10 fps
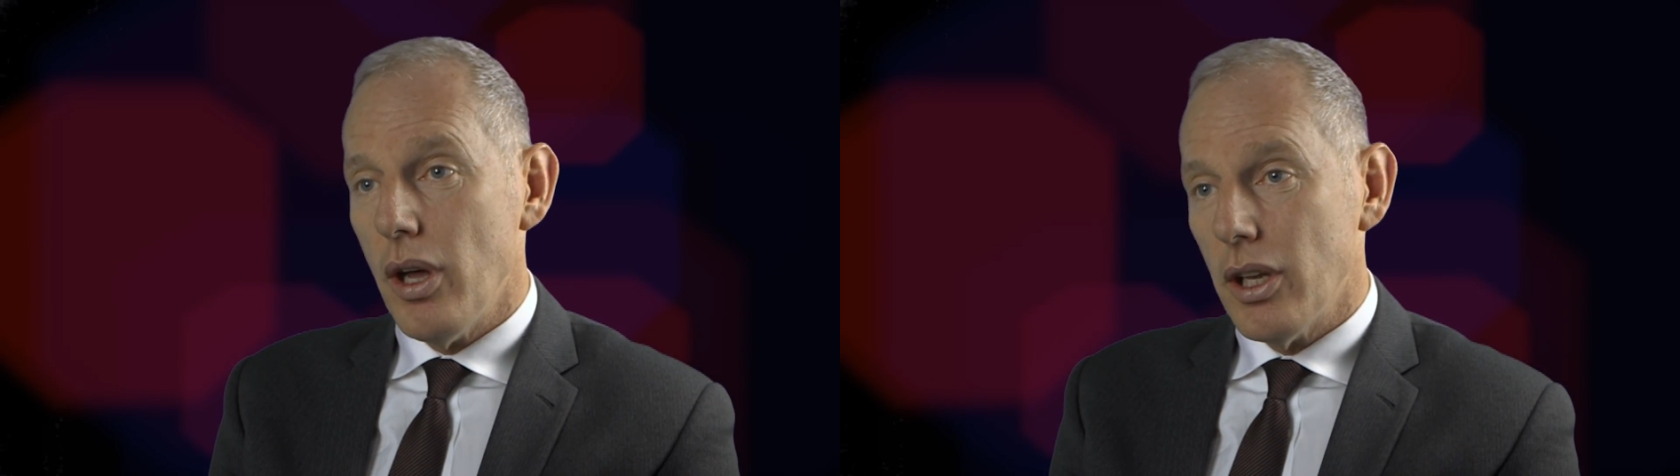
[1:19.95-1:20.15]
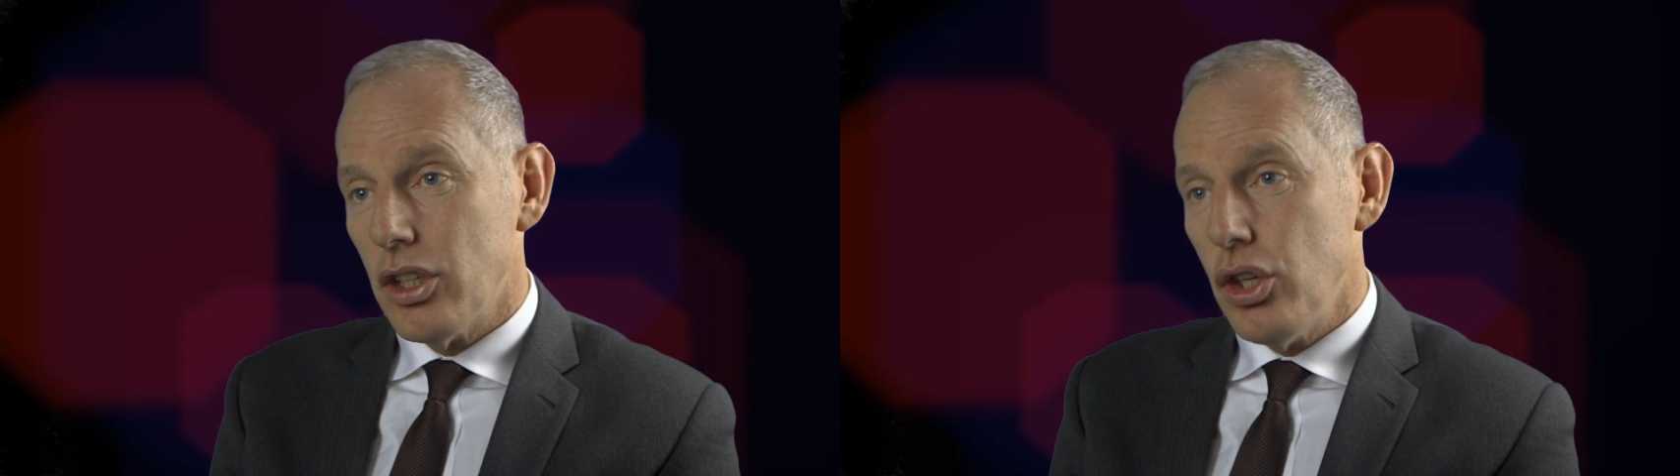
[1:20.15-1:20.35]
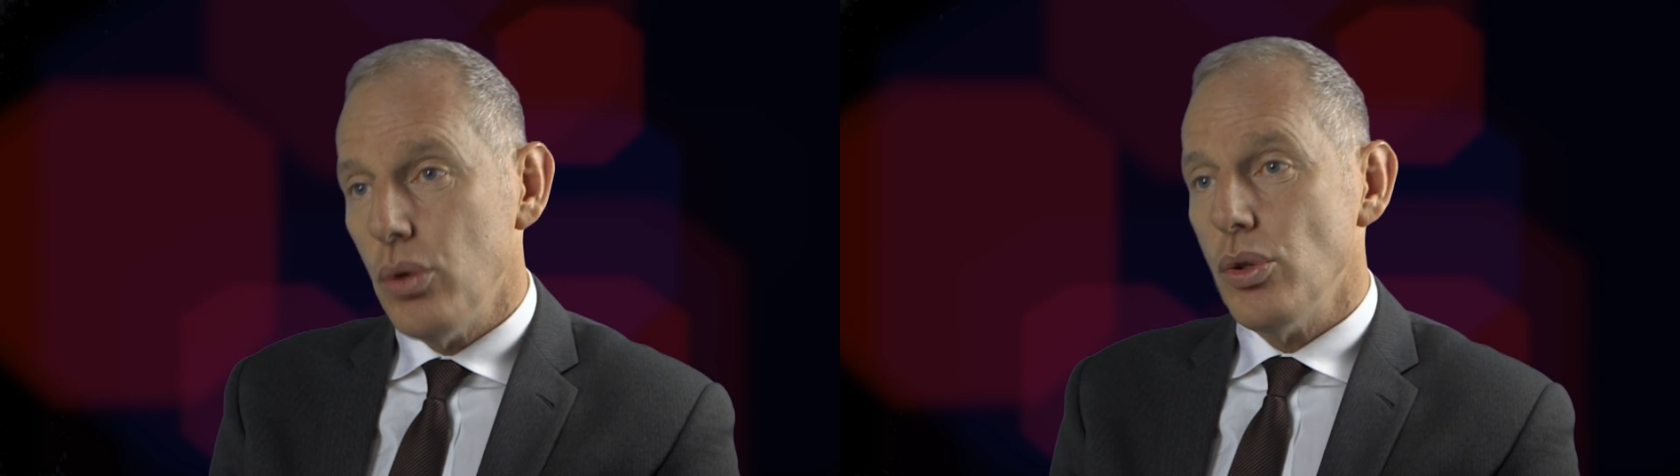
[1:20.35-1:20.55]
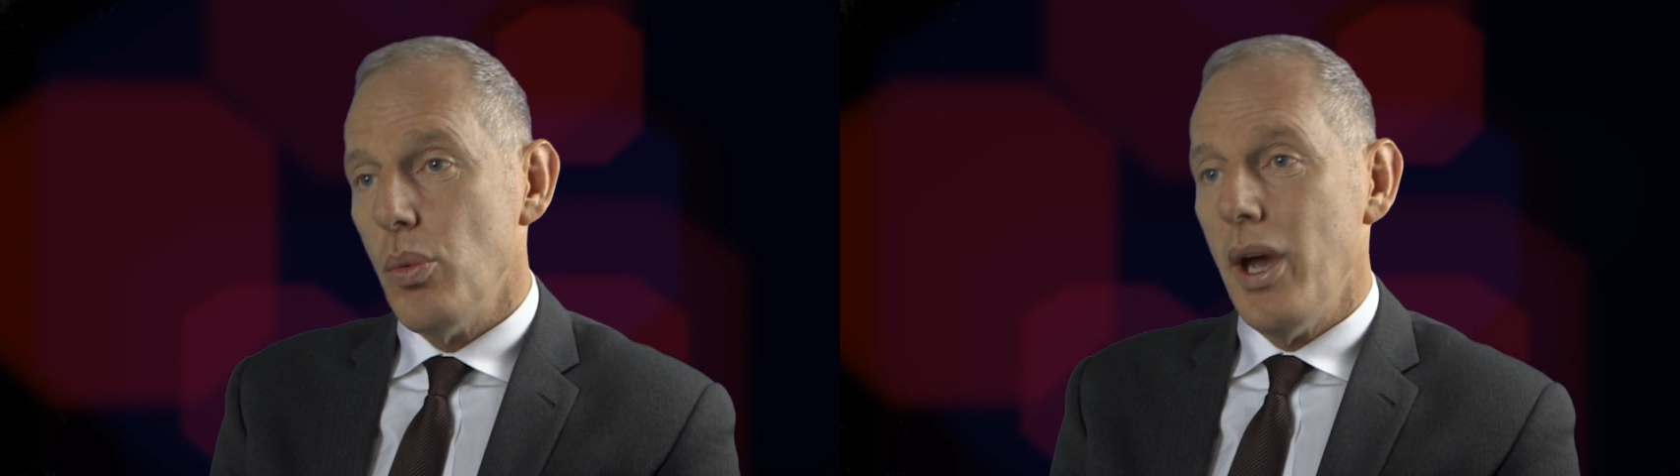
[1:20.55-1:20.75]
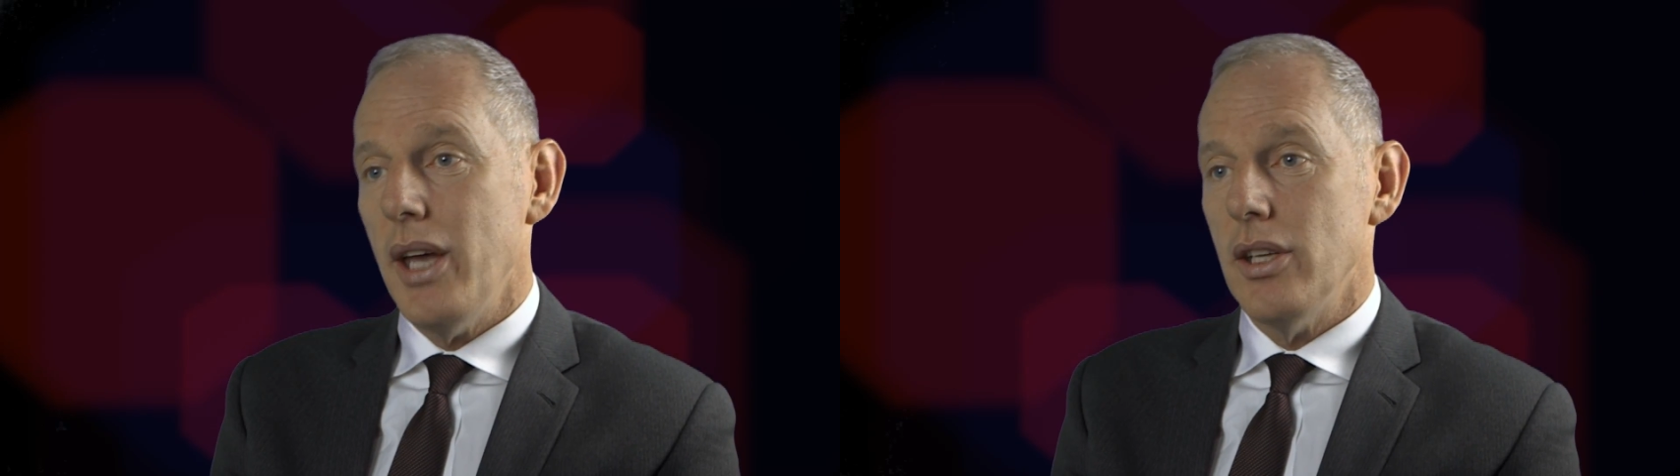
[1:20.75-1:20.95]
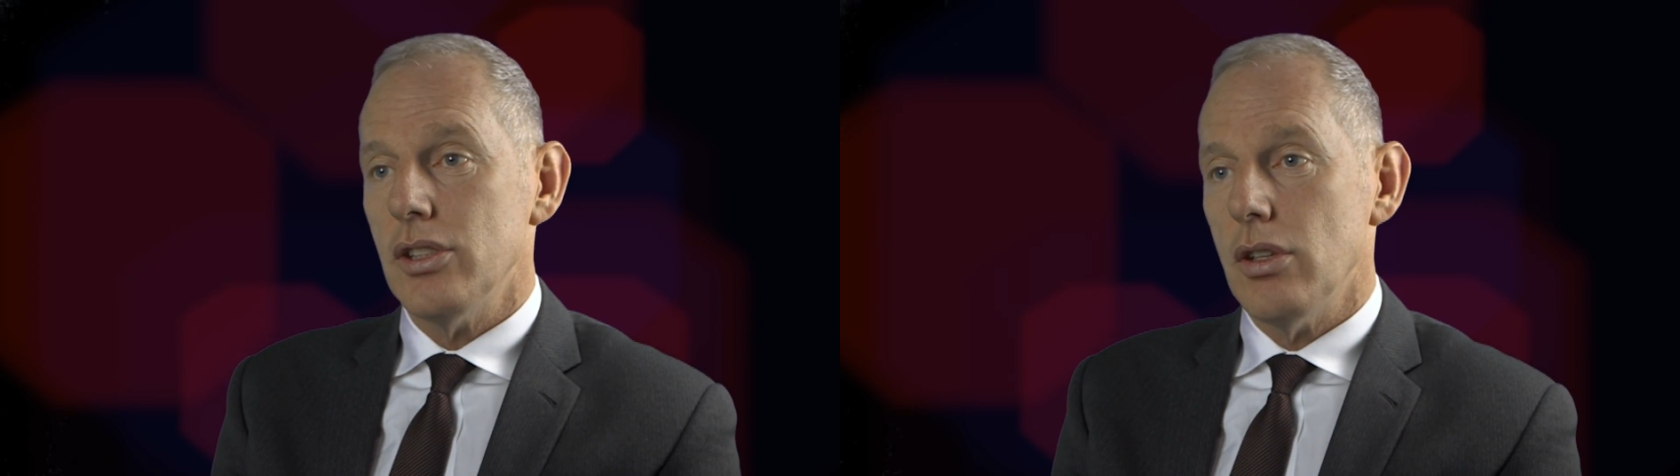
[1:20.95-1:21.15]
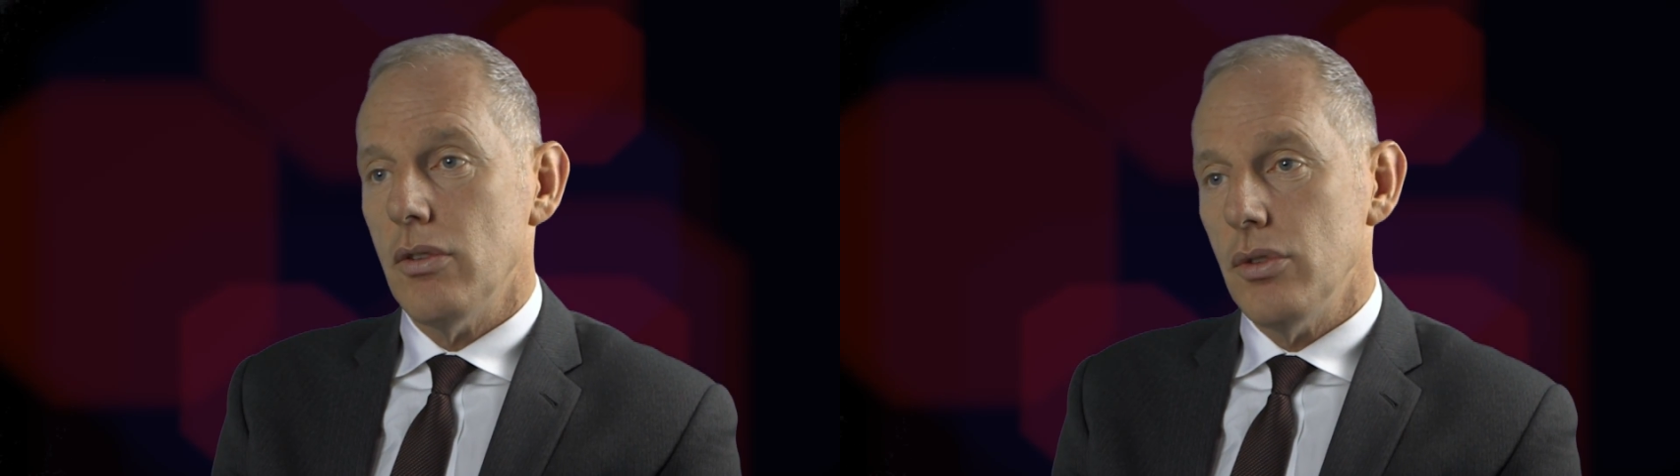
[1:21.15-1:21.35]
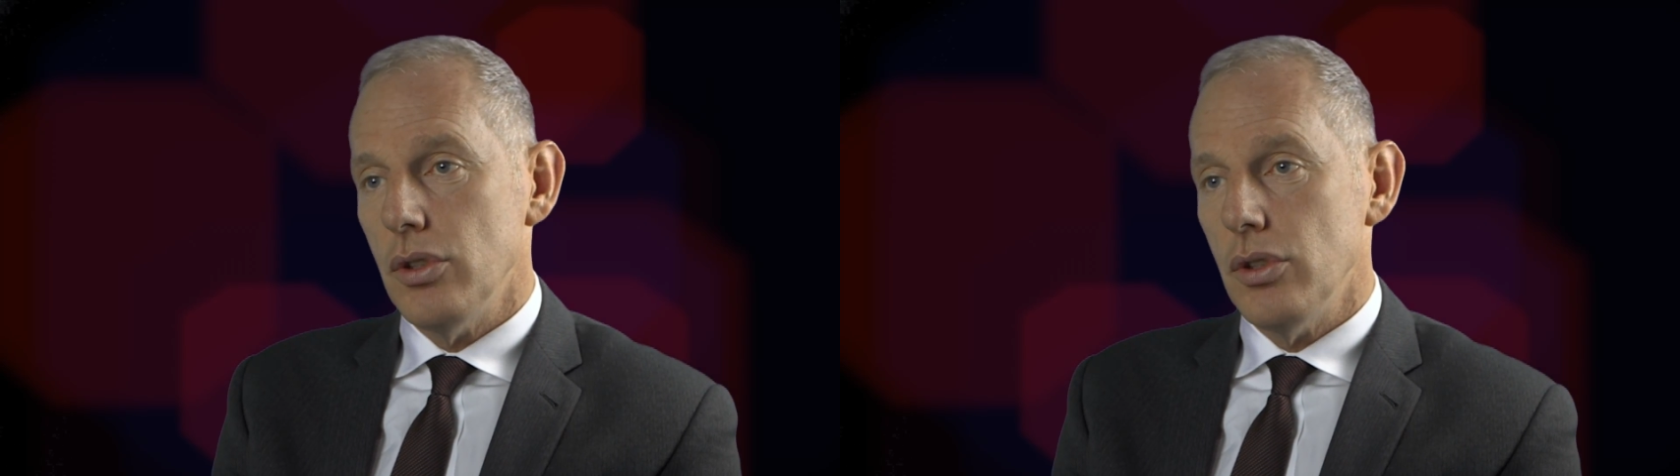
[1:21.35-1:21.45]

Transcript: acute awareness of who